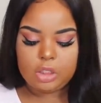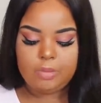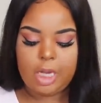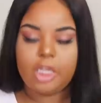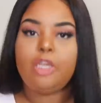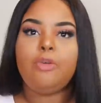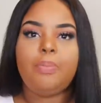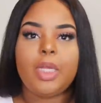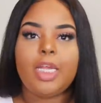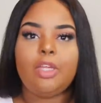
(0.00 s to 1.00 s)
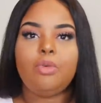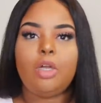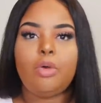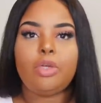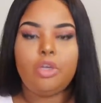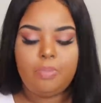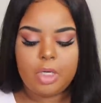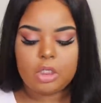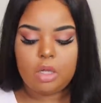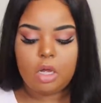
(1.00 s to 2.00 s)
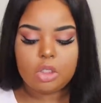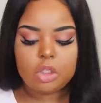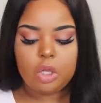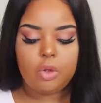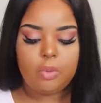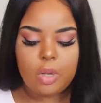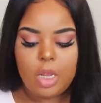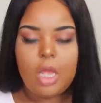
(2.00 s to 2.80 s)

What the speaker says: Is by Cupid, and you know Cupid is also